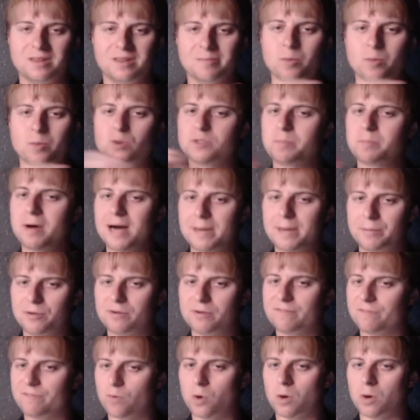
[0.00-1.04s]
The most
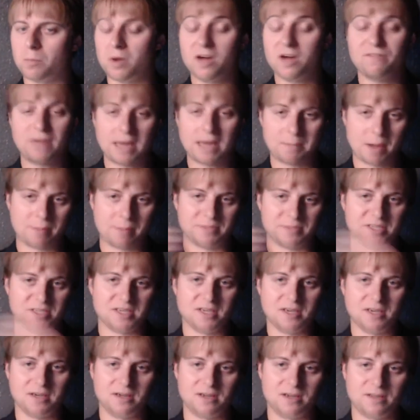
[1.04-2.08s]
popular form of
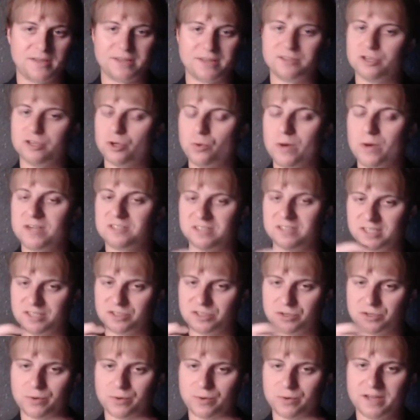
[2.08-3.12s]
MMT that the US
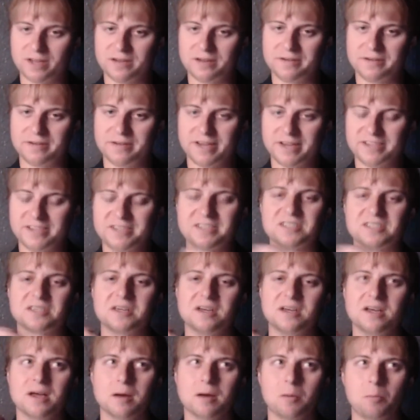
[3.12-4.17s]
is doing is
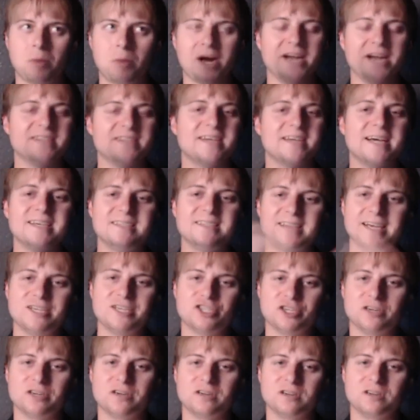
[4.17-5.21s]
its
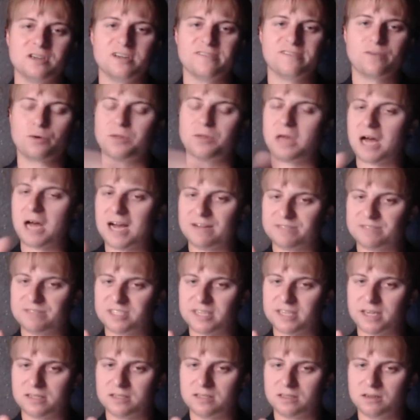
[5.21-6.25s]
monetization for the
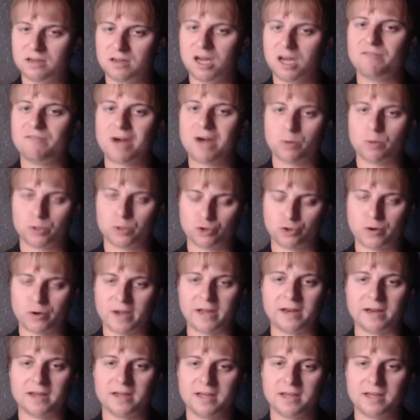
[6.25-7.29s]
offset of our
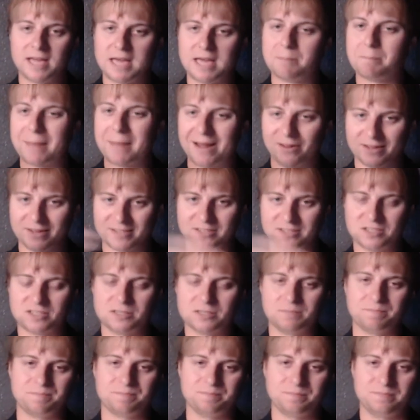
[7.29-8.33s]
trade
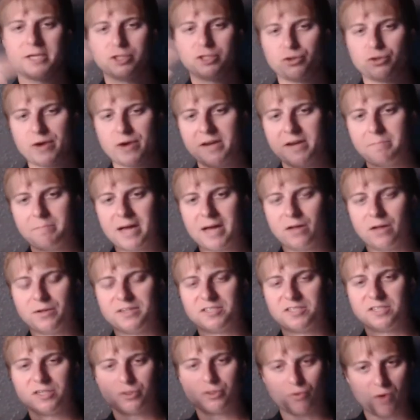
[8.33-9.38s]
imbalance. A trade
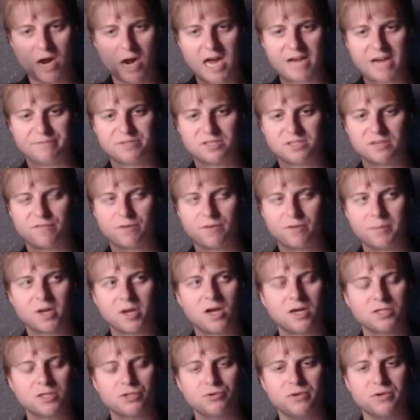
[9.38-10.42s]
imbalance derives from a
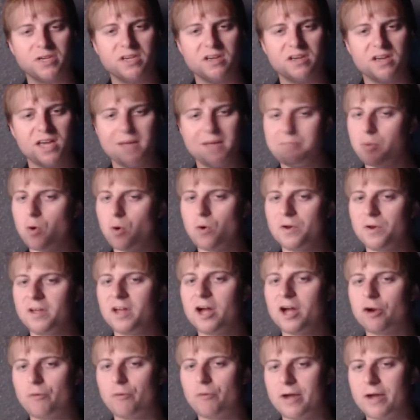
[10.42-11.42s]
country importing a